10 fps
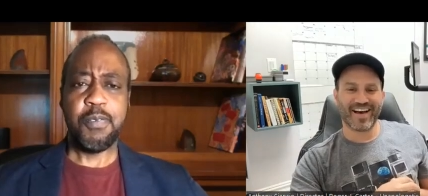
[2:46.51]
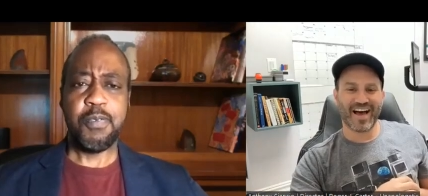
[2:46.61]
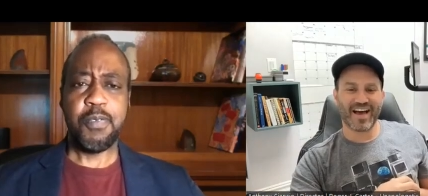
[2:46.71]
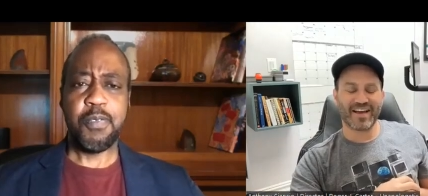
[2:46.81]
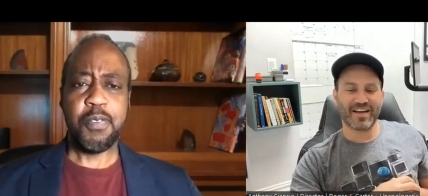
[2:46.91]

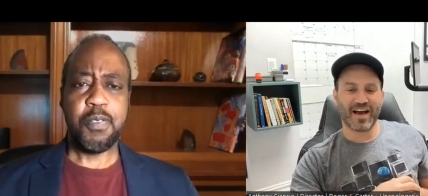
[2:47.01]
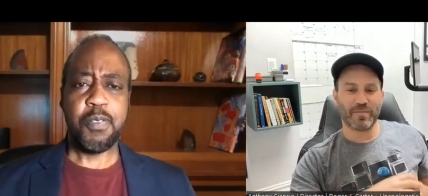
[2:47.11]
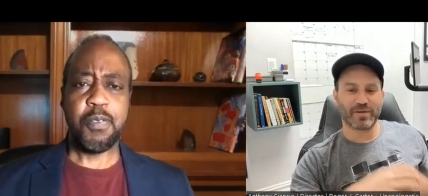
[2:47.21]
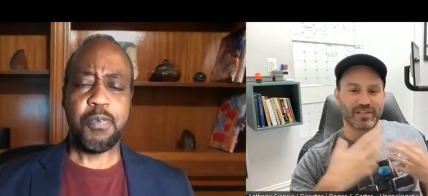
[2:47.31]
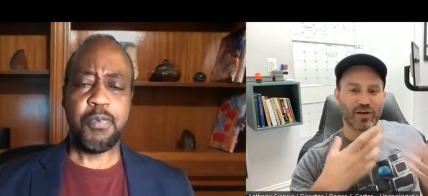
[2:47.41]
Speaker 1: I
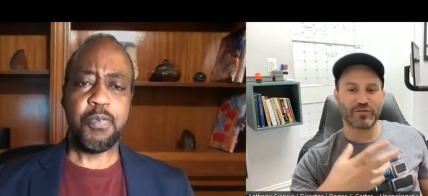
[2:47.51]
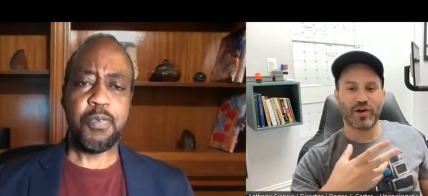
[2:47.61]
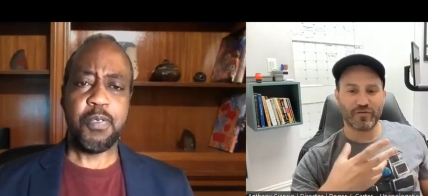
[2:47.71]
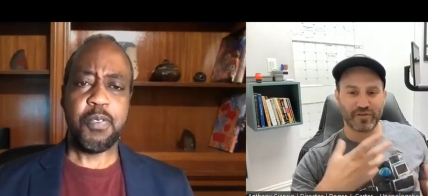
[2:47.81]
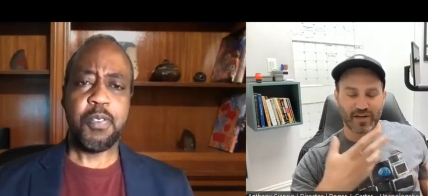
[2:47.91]
I'm a
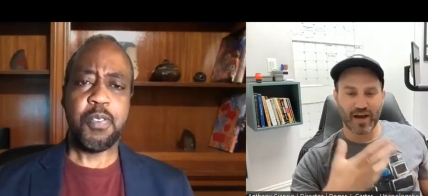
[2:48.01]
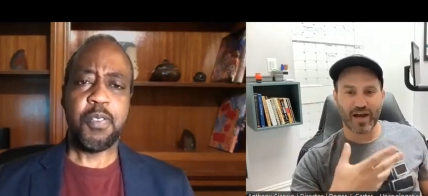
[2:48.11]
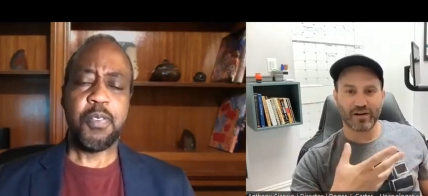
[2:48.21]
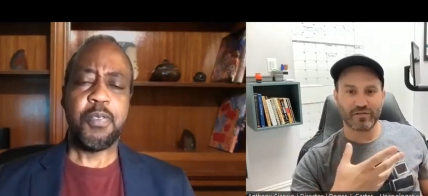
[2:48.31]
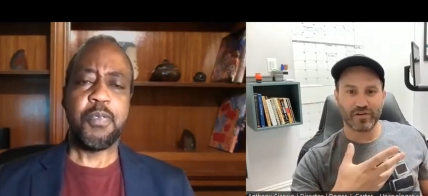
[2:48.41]
self-taught
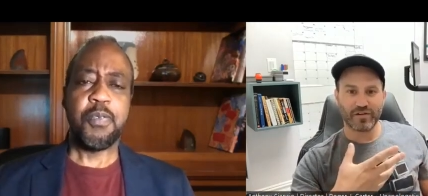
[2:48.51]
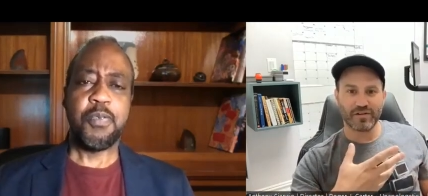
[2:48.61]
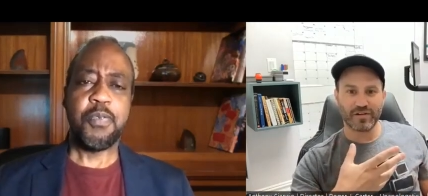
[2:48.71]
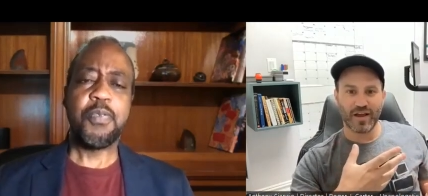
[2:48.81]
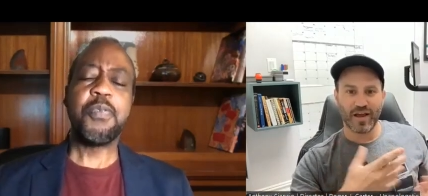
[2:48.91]

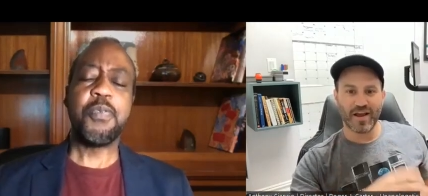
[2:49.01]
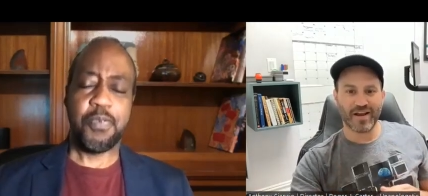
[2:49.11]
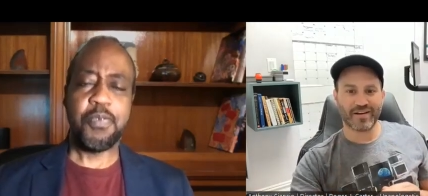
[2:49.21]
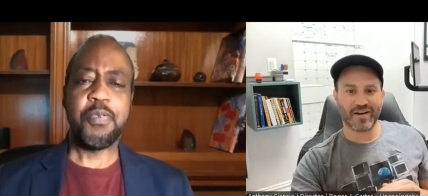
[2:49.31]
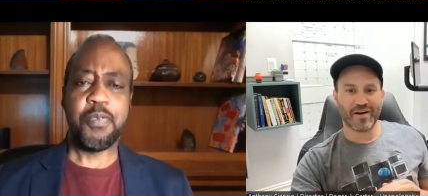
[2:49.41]
photographer,
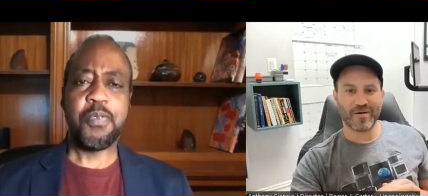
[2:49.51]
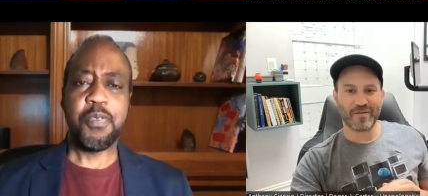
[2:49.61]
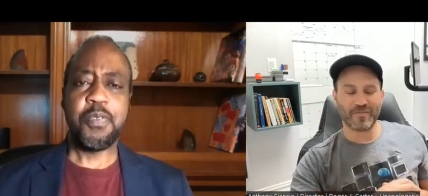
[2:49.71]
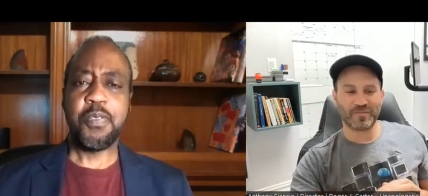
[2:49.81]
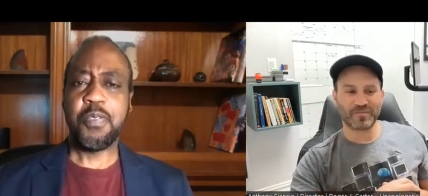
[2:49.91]
and
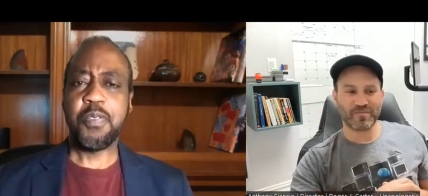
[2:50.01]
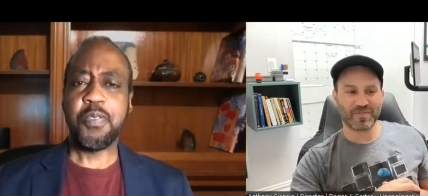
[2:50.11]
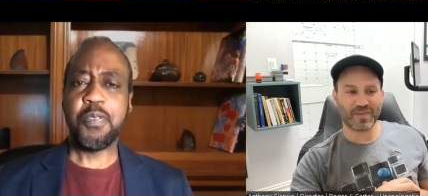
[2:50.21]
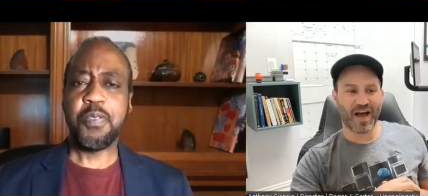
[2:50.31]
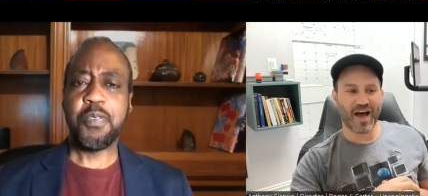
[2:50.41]
um,
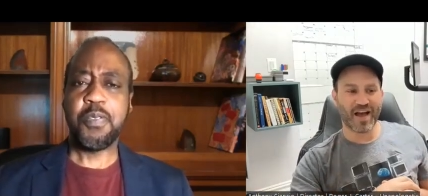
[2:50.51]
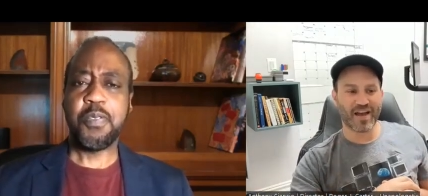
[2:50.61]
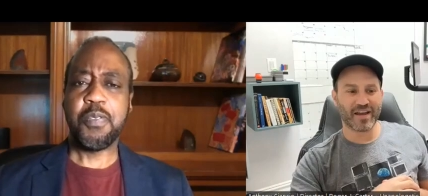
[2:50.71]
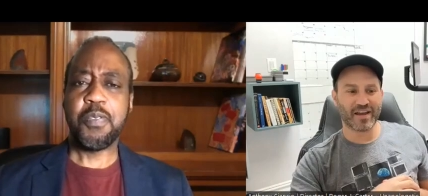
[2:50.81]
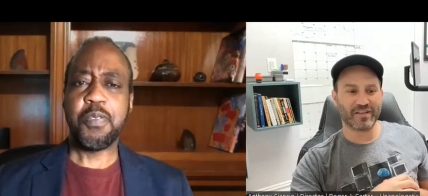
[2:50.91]

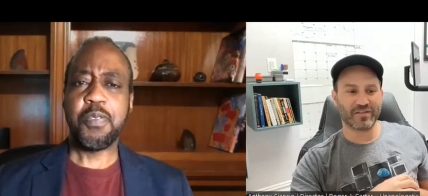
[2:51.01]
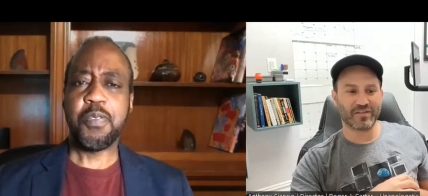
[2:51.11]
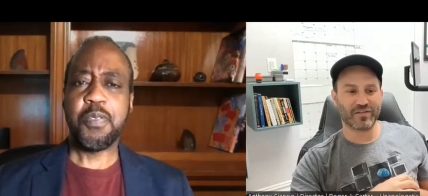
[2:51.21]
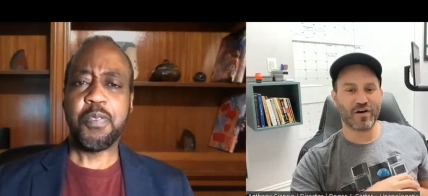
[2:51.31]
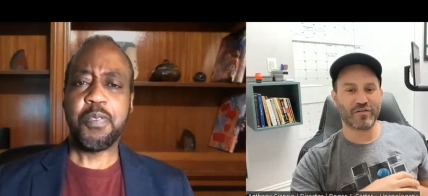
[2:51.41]
I
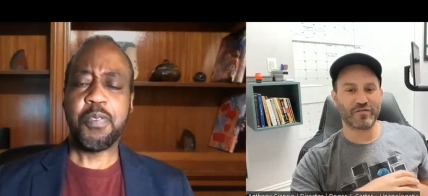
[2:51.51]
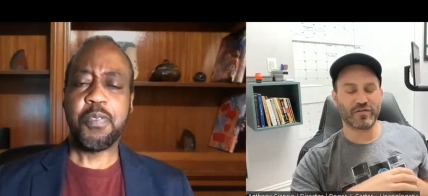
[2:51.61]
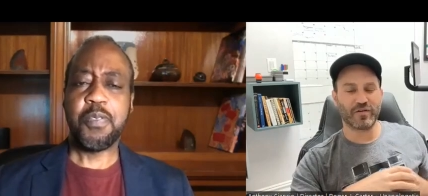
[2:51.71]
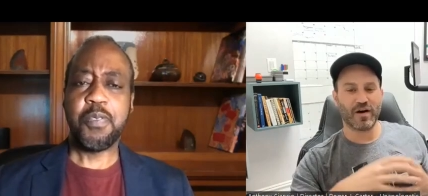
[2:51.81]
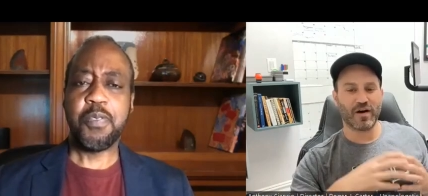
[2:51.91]

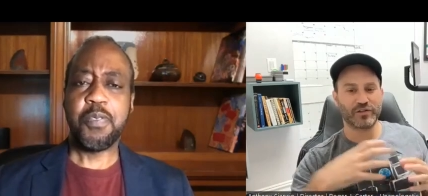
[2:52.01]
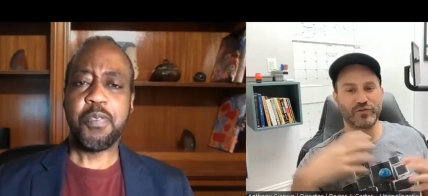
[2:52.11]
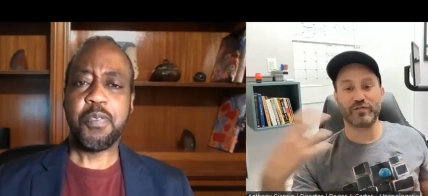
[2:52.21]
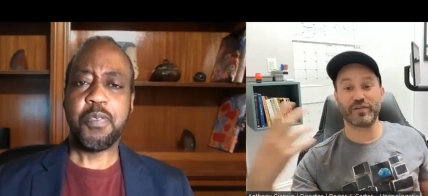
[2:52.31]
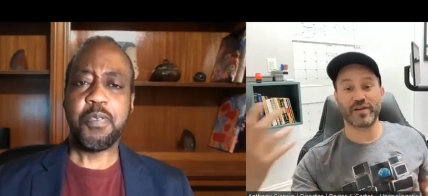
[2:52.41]
love uh,
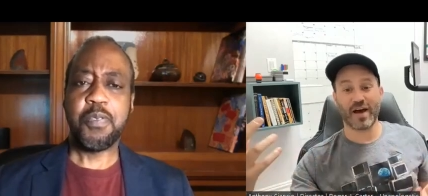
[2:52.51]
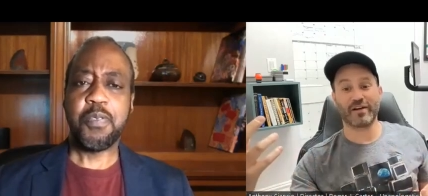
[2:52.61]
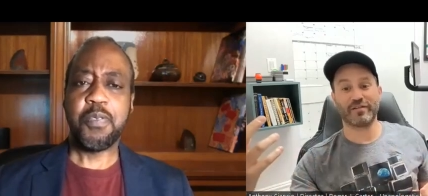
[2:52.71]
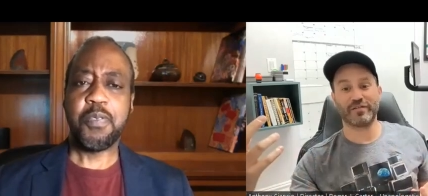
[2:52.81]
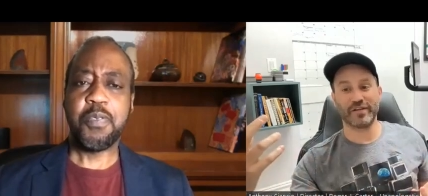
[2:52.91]
street
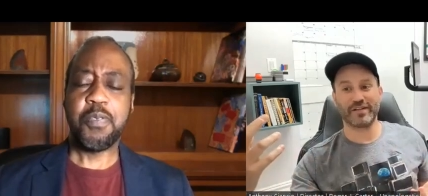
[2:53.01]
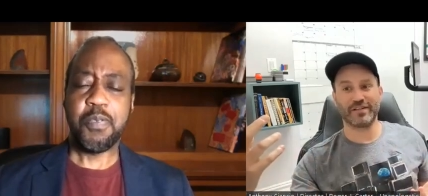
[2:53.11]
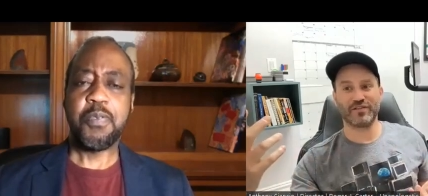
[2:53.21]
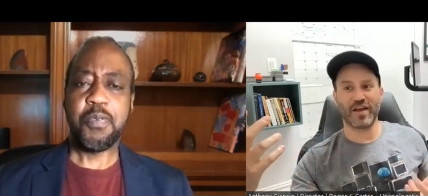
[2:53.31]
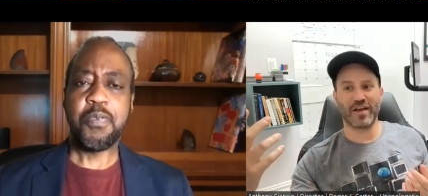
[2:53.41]
photography,
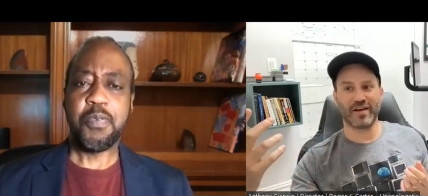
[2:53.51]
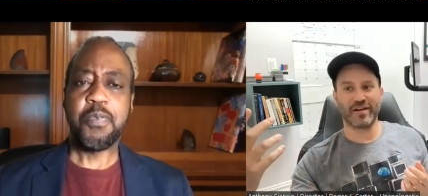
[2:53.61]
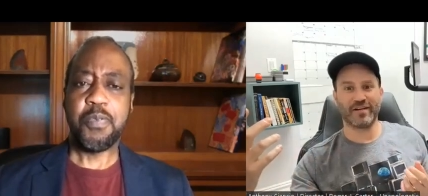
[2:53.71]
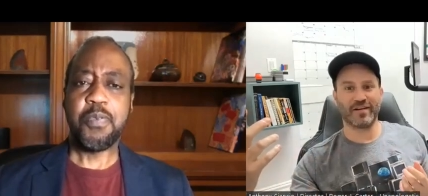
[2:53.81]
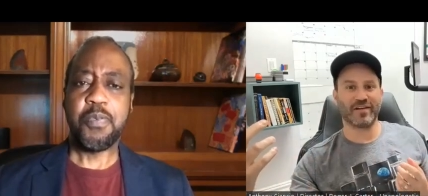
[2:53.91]

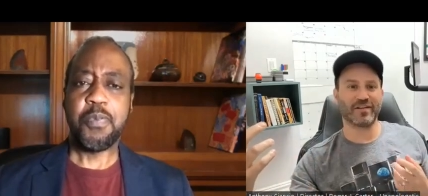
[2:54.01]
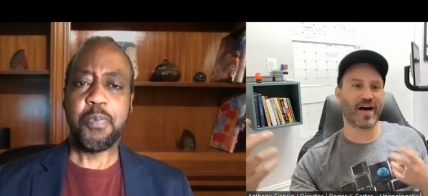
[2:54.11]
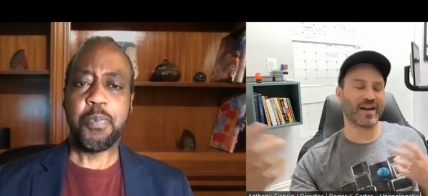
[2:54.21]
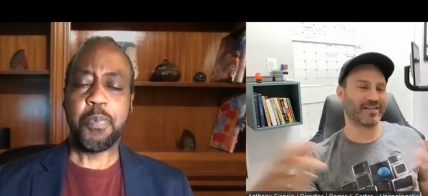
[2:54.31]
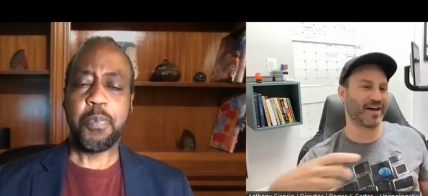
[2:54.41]
and a
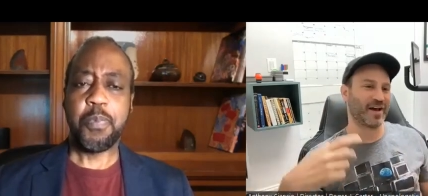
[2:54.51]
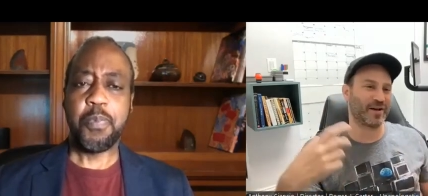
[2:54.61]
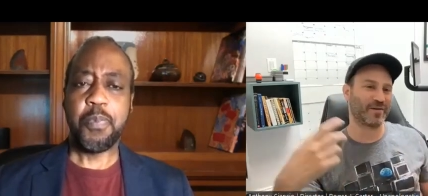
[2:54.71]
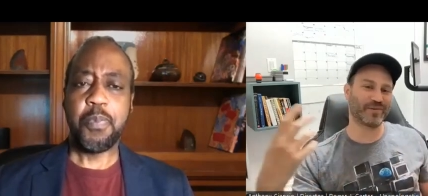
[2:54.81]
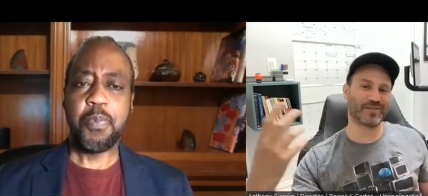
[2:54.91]
lot of
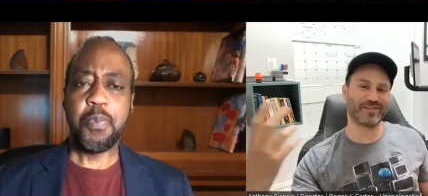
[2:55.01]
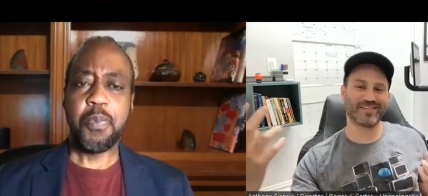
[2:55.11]
times,